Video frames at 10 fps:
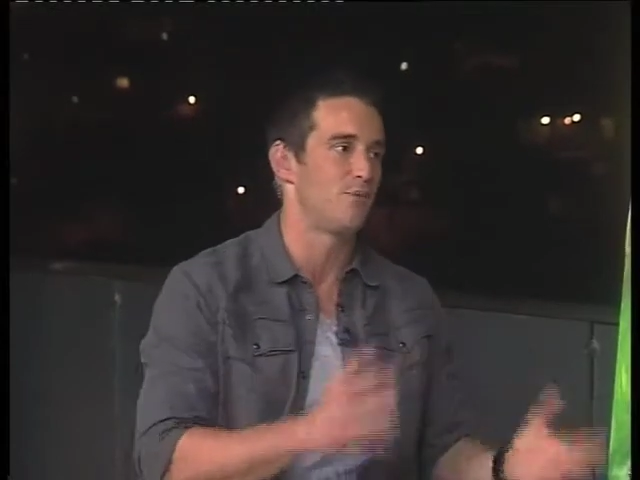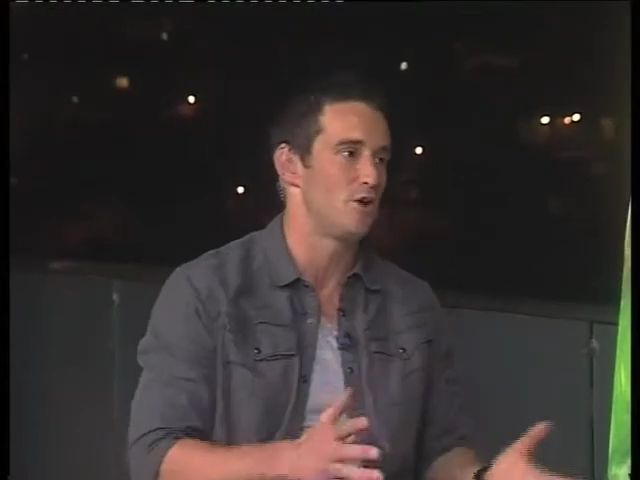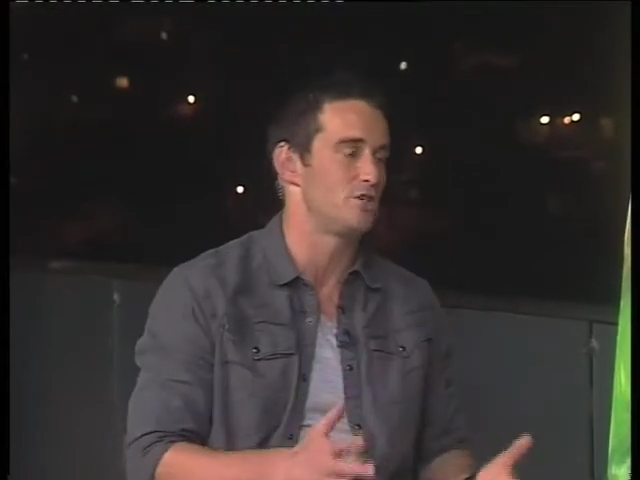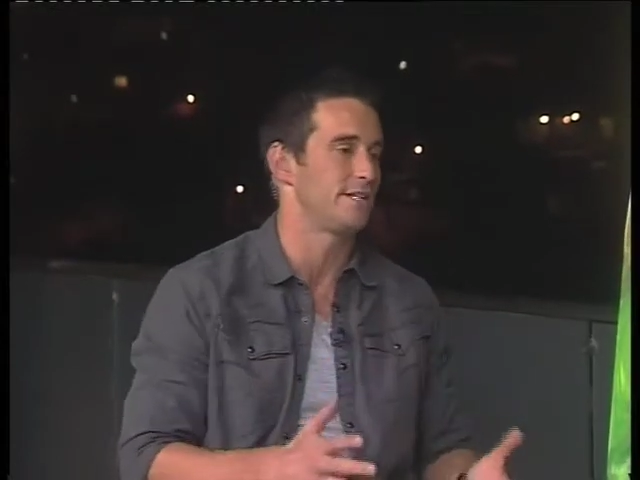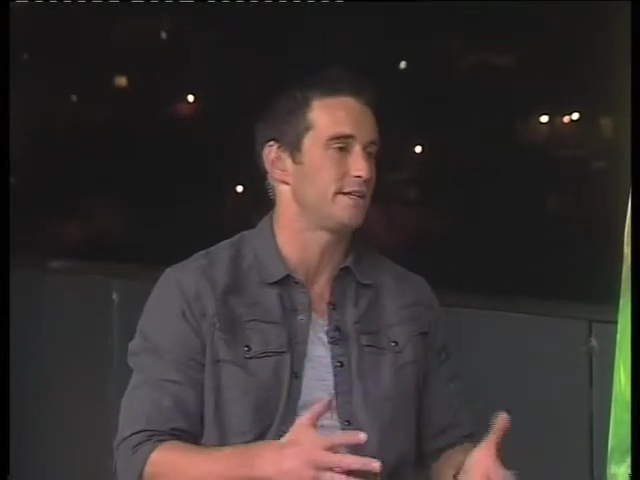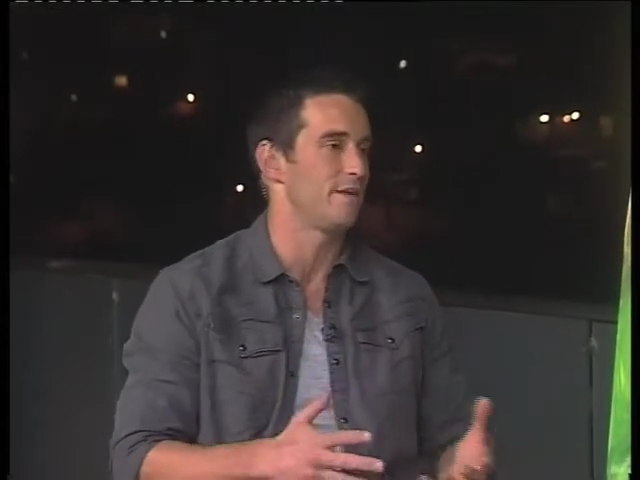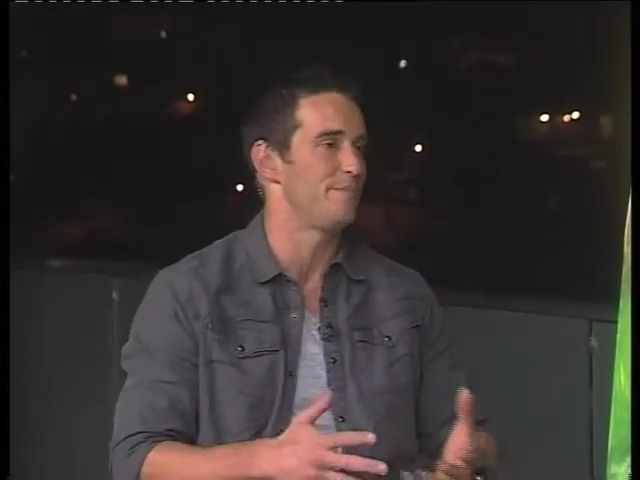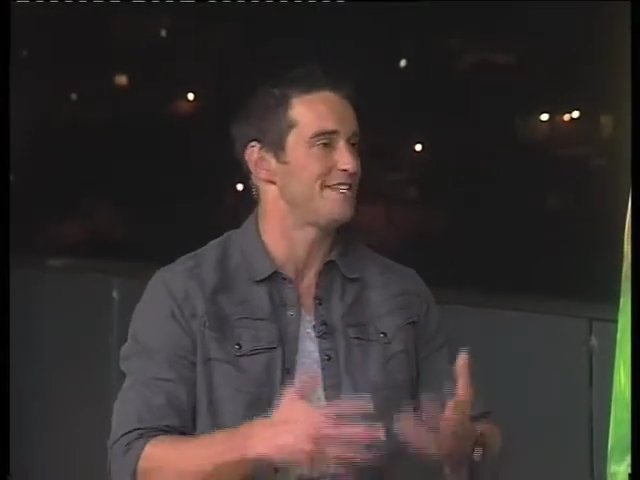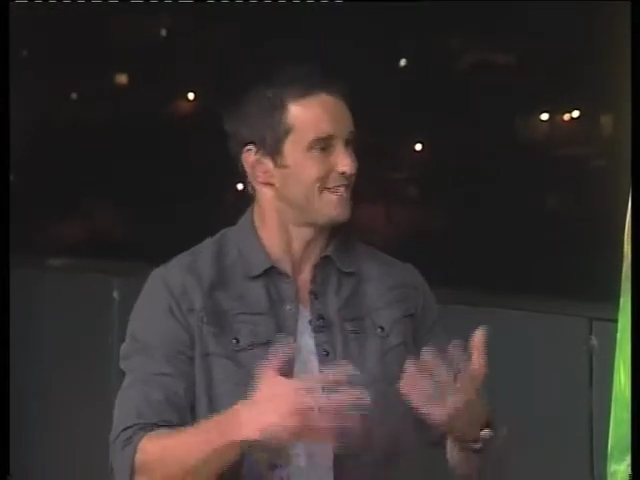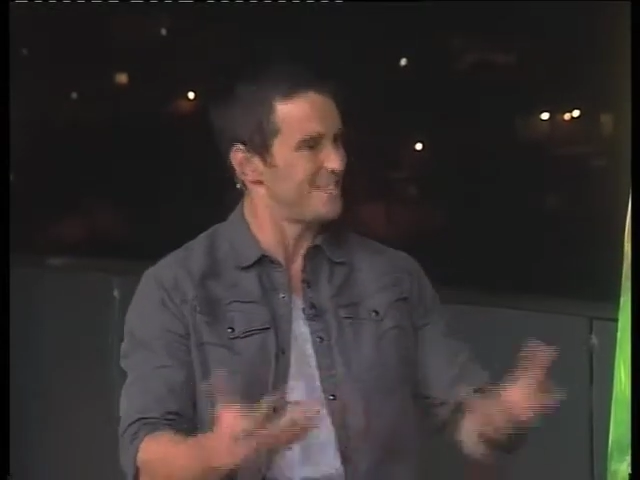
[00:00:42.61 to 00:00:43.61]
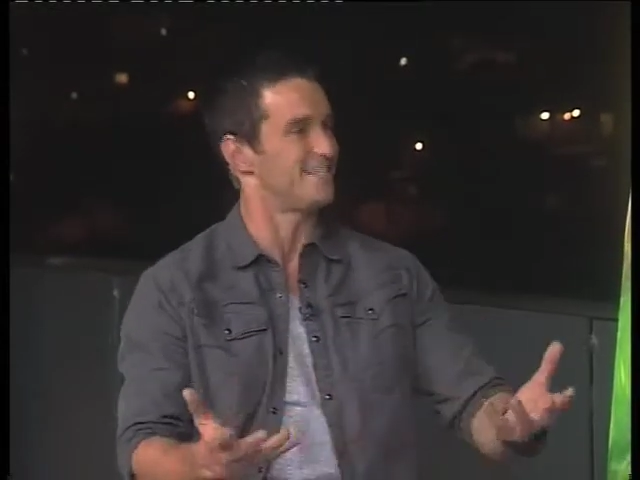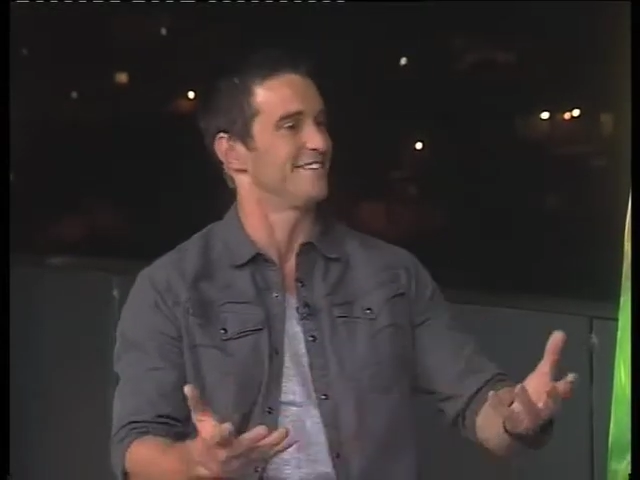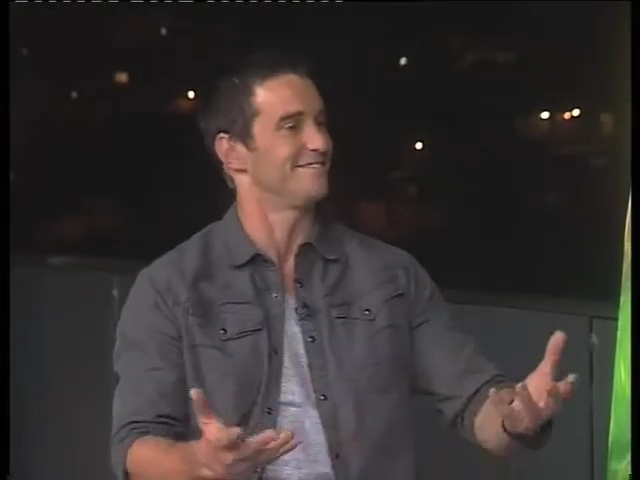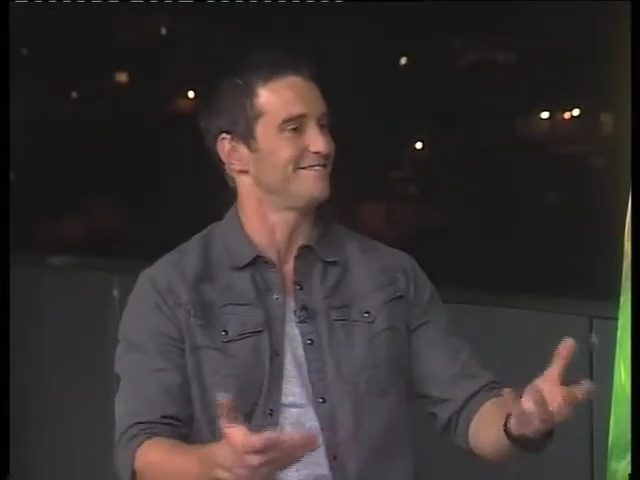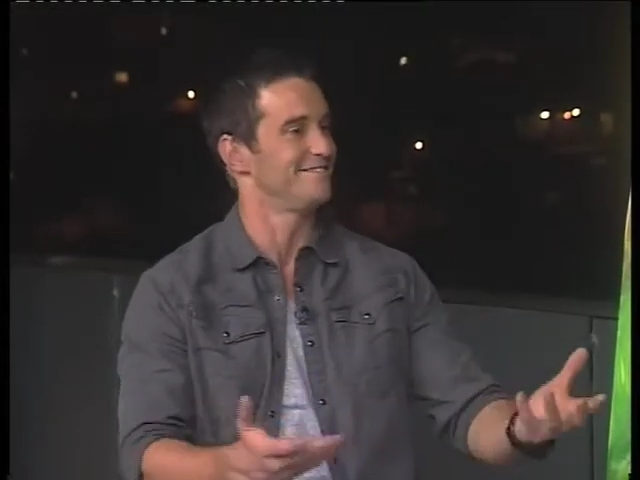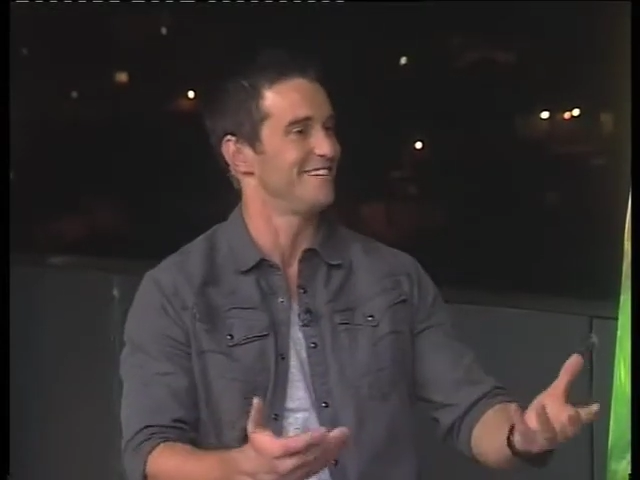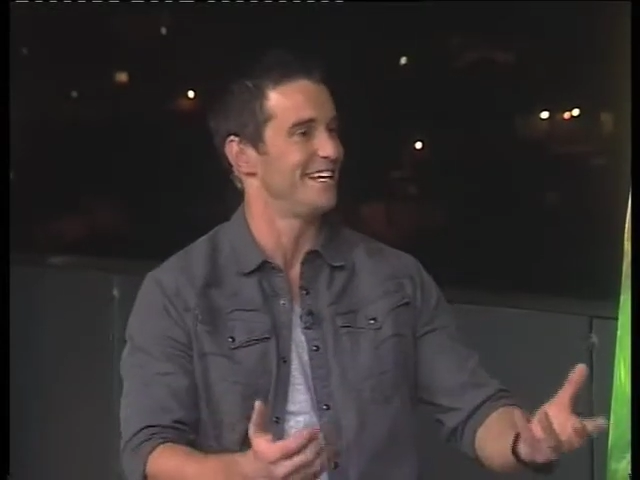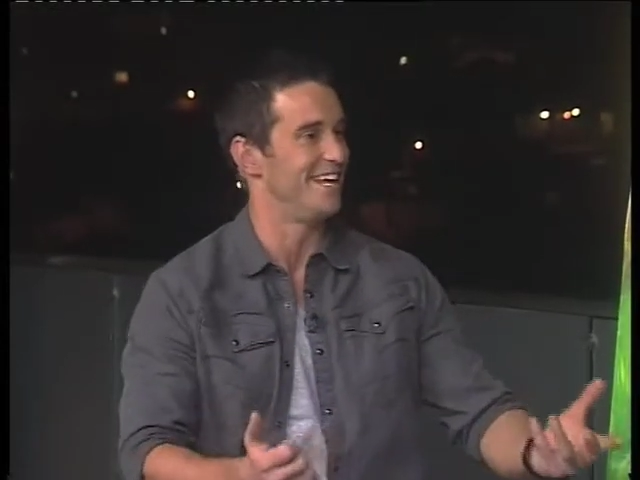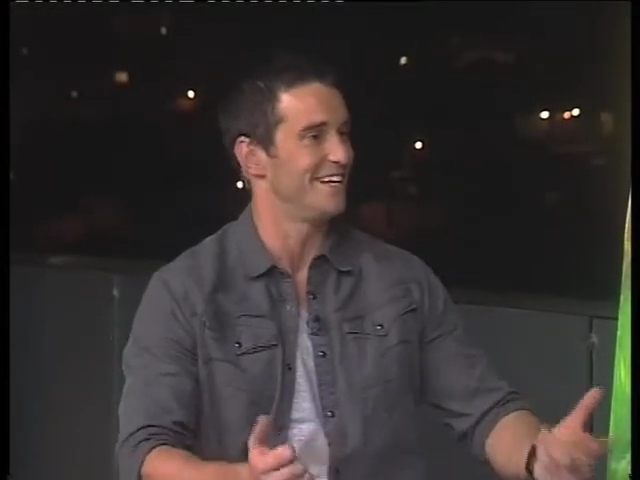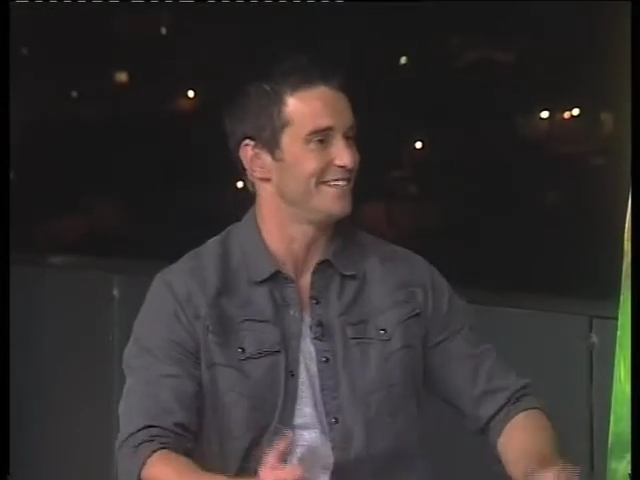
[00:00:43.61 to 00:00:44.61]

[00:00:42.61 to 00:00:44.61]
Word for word: Project. It means listen, Lalela,